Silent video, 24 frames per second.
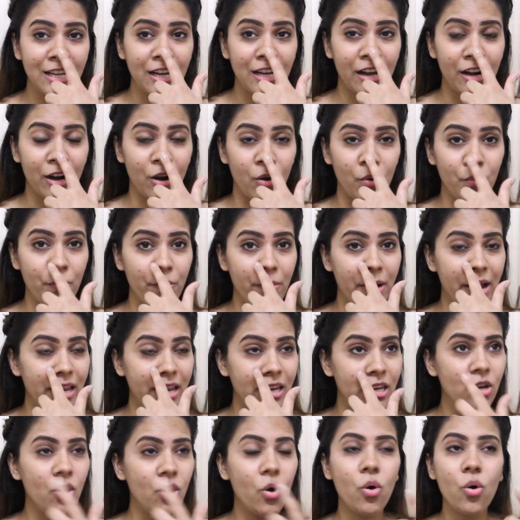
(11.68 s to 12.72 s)
around my
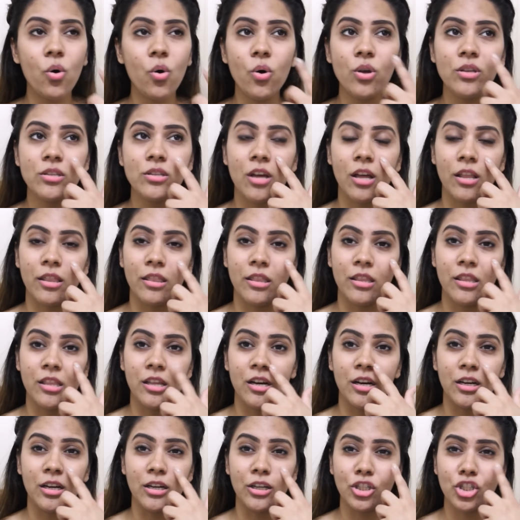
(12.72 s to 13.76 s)
nose, on
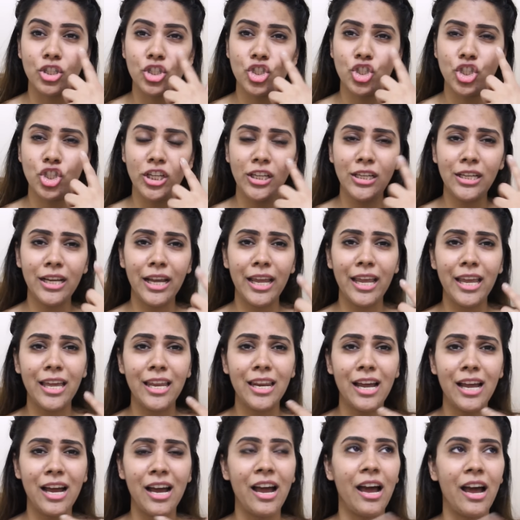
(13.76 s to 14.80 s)
the cheek
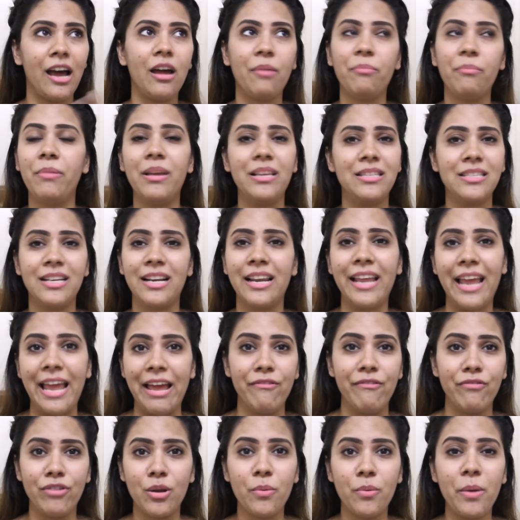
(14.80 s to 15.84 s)
area, basically
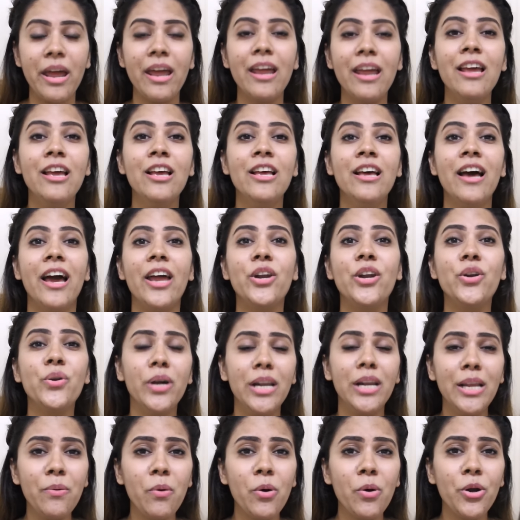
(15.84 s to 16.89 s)
everywhere. I
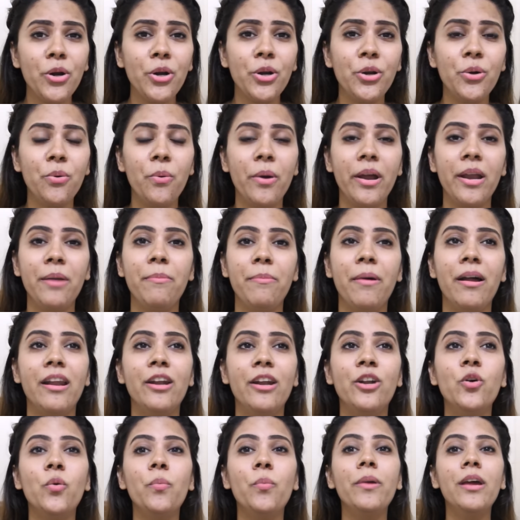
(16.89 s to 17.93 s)
really wanted to do it, but
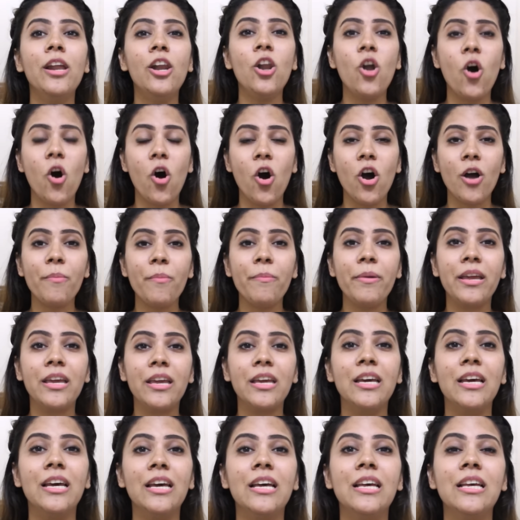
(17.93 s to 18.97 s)
it took me a long
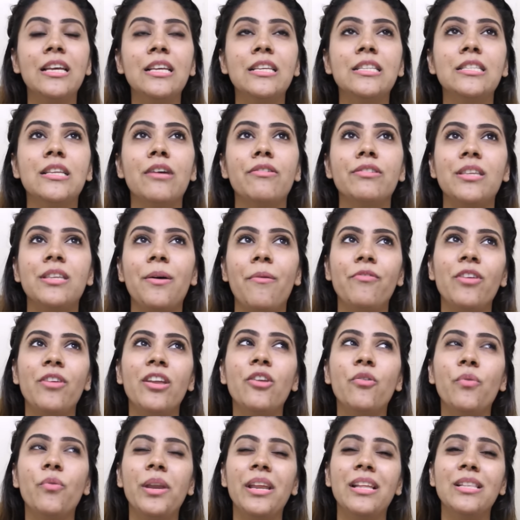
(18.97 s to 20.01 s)
because some of the
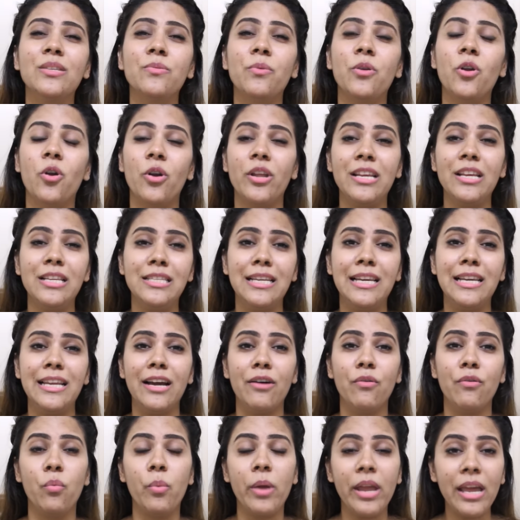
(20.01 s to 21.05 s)
ingredients were not easily
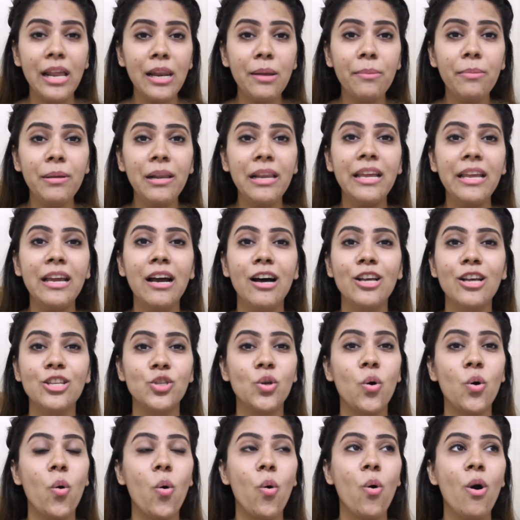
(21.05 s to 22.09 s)
available here.
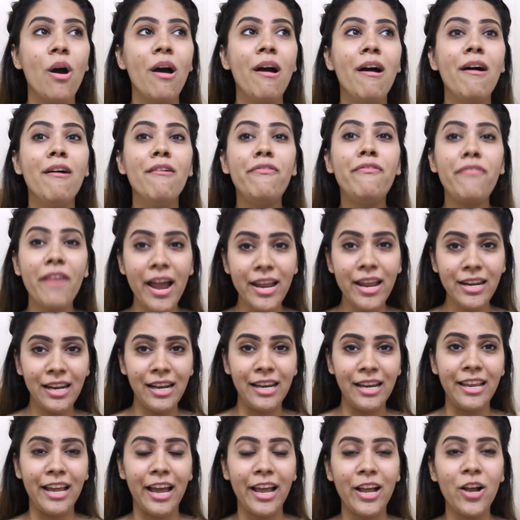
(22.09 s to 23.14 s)
So
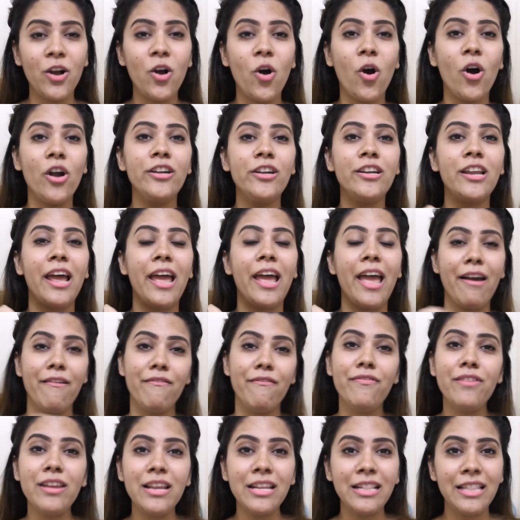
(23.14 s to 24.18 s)
finally I got
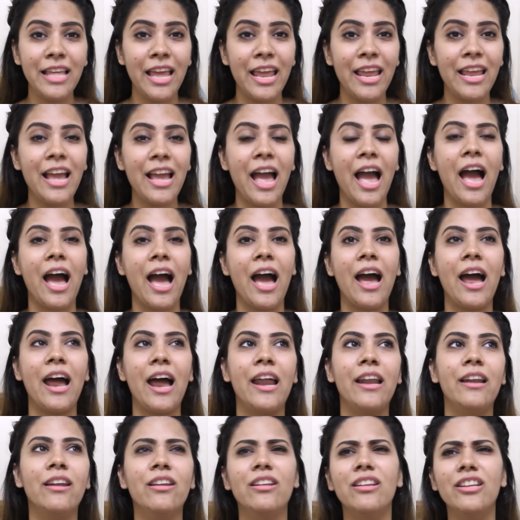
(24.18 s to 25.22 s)
everything,
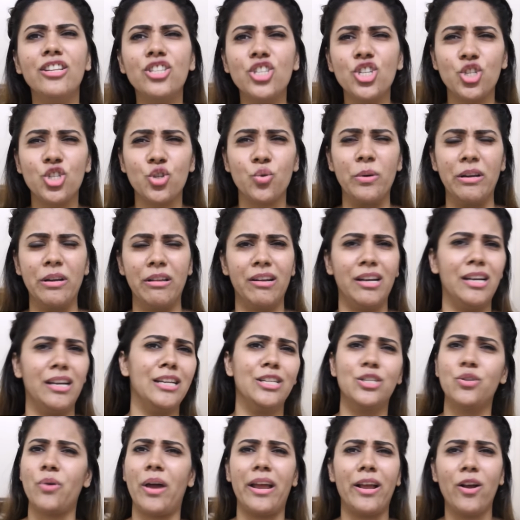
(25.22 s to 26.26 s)
and it's just 2
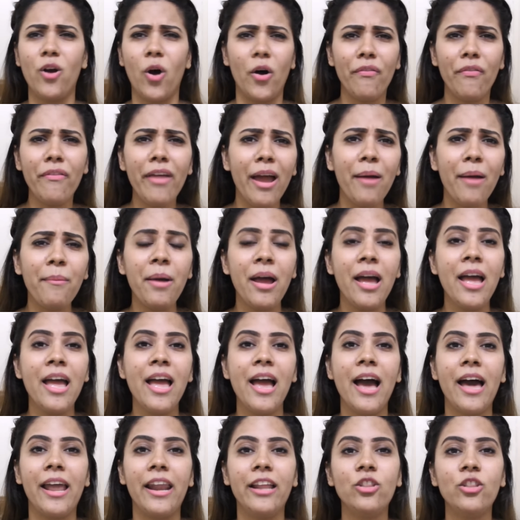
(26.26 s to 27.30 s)
ingredients. So I got them
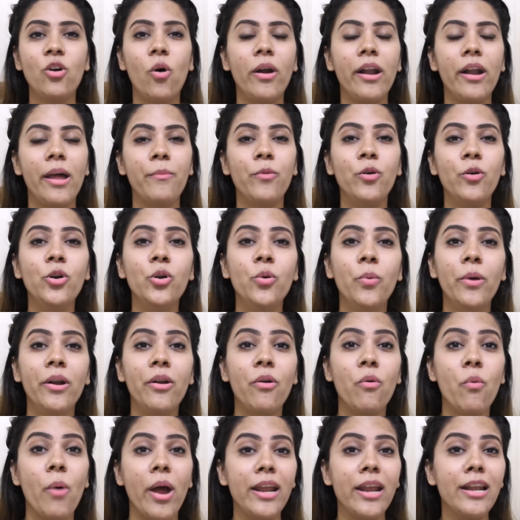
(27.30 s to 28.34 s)
and I thought I'm going to do
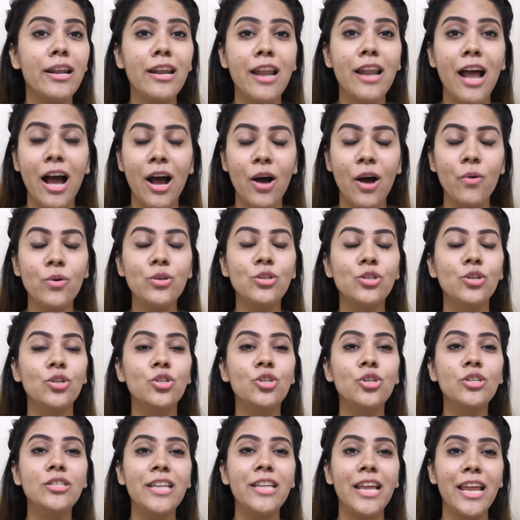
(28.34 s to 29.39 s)
it right now. So
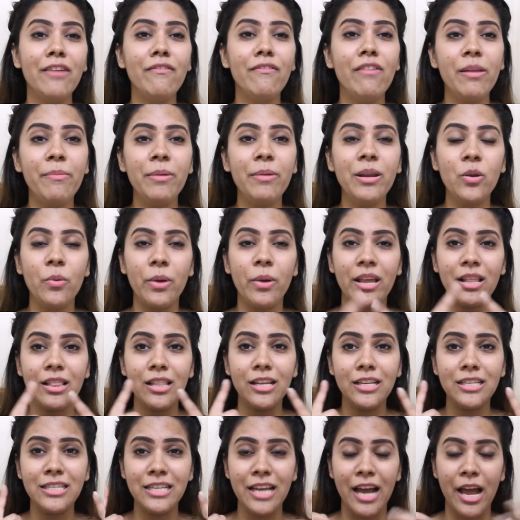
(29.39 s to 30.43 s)
today we'll be doing
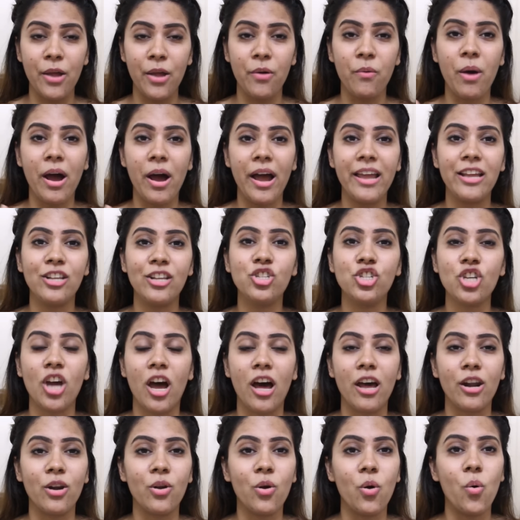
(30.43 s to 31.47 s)
the DIY
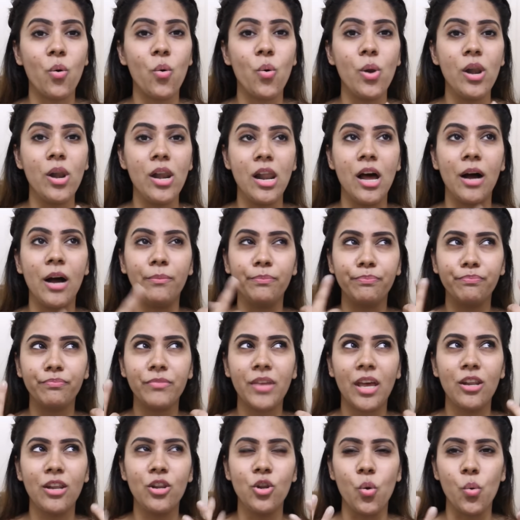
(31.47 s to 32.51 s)
charcoal
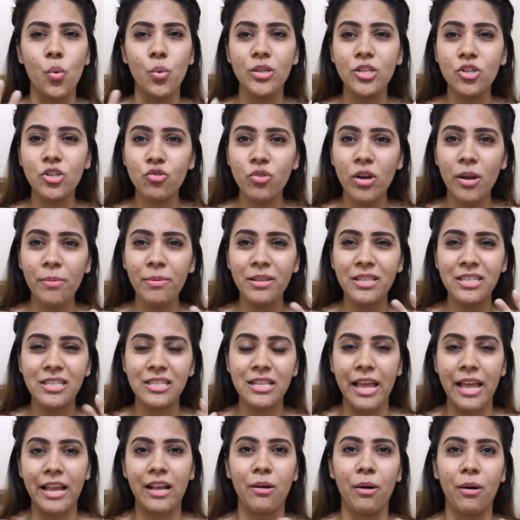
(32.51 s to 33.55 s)
nose strip. It's
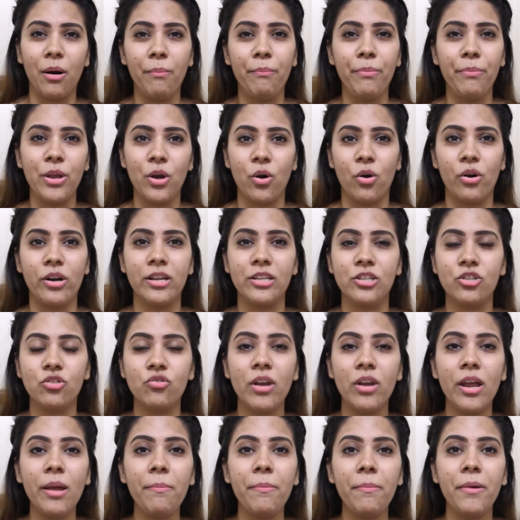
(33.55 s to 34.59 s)
like a Biore
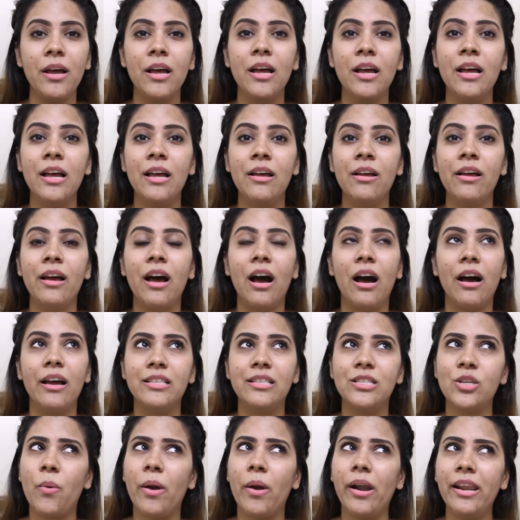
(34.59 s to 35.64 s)
strip.
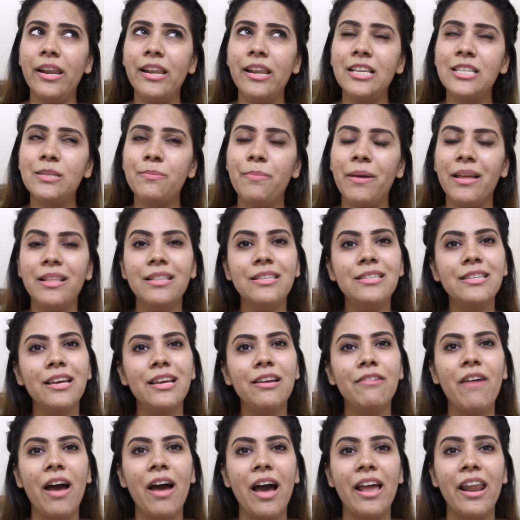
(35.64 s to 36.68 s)
It's quite inexpensive
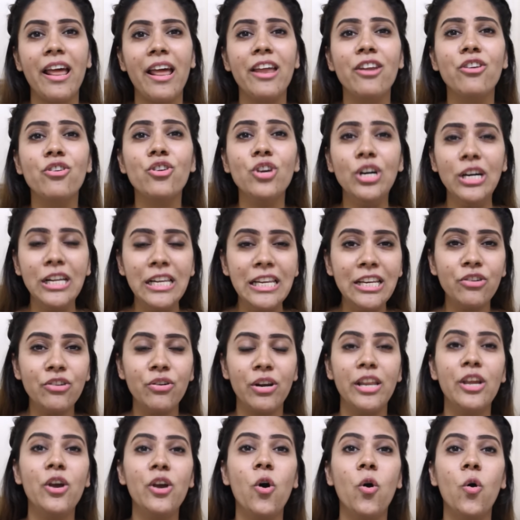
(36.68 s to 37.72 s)
and I
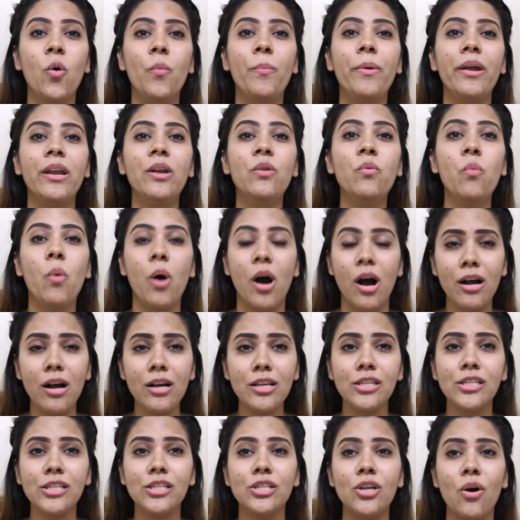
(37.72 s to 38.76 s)
really hope it
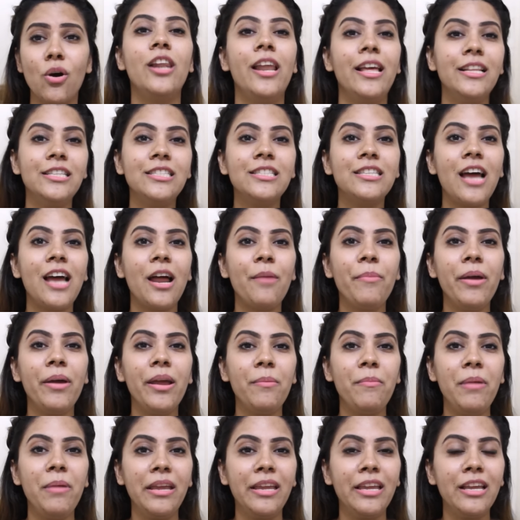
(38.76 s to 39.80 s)
works. So let's start
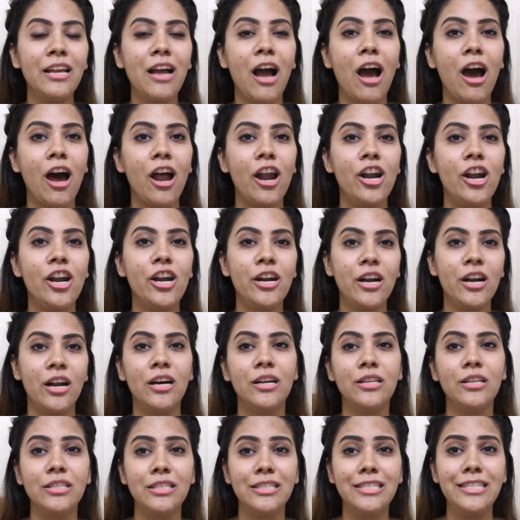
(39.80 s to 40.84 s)
by making
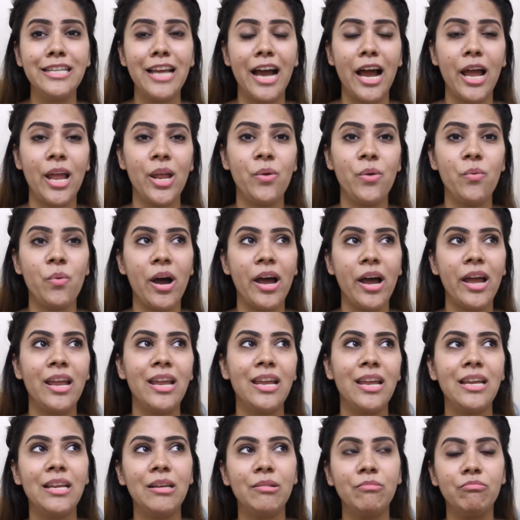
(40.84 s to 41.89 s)
our
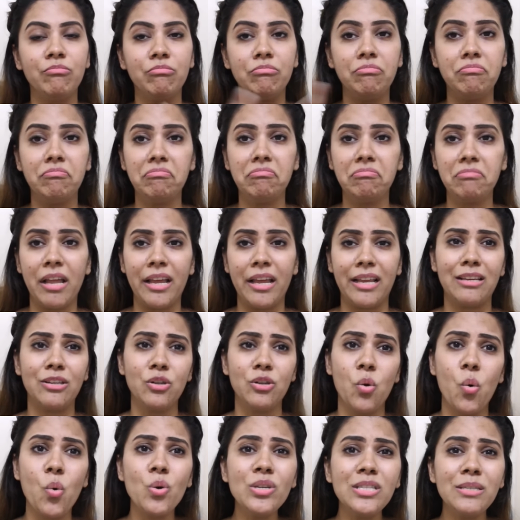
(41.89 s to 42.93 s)
DIY like
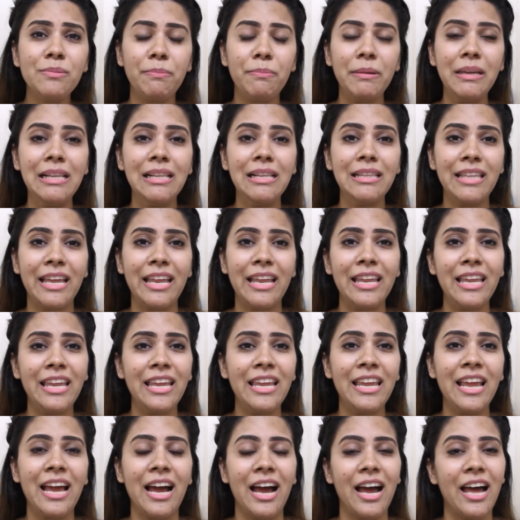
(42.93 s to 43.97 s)
nose peel
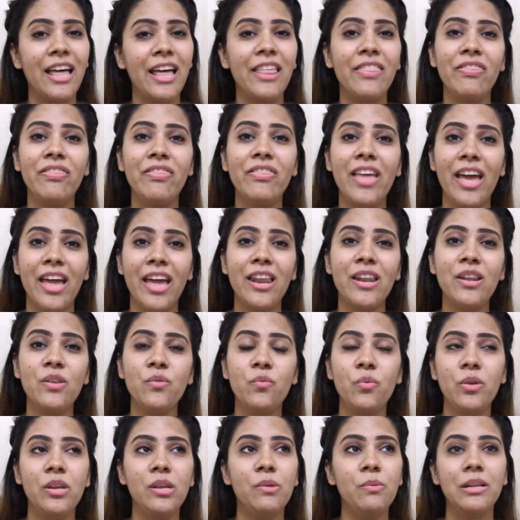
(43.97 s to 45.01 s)
thingy, and
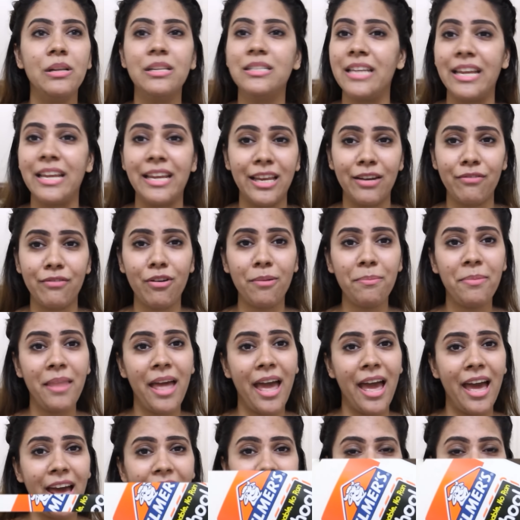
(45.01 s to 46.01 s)
then we will take it from there.